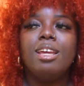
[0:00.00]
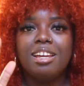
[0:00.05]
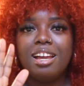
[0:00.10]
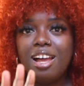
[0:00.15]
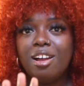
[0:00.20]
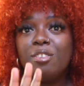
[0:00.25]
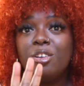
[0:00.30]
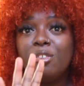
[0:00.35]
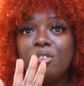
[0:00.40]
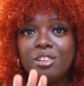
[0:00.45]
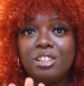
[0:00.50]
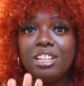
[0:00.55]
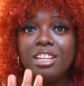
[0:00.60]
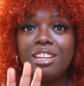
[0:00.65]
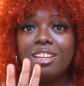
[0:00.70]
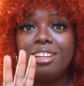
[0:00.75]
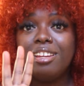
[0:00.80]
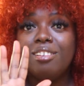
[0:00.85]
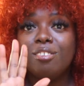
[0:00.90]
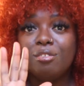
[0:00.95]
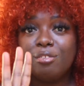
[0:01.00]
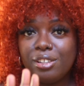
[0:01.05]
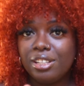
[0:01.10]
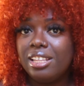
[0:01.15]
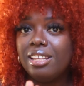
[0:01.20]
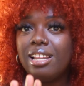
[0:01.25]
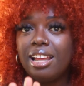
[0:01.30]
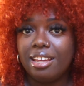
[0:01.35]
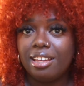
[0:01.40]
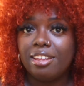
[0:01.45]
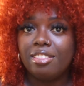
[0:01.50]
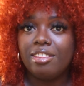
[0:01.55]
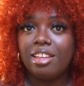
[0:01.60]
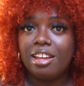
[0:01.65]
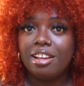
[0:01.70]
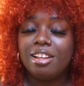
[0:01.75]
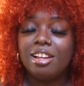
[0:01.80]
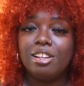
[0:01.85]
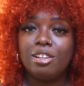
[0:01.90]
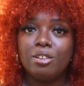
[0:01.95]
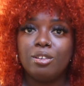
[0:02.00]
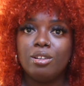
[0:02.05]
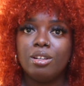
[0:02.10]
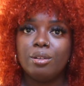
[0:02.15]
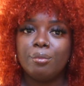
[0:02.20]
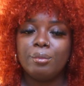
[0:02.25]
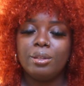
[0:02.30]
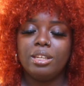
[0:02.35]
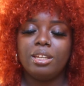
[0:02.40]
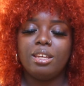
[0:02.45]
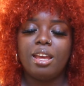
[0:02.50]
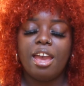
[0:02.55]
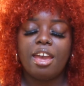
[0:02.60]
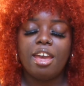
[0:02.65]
Y'all were really, really liking that color on me. I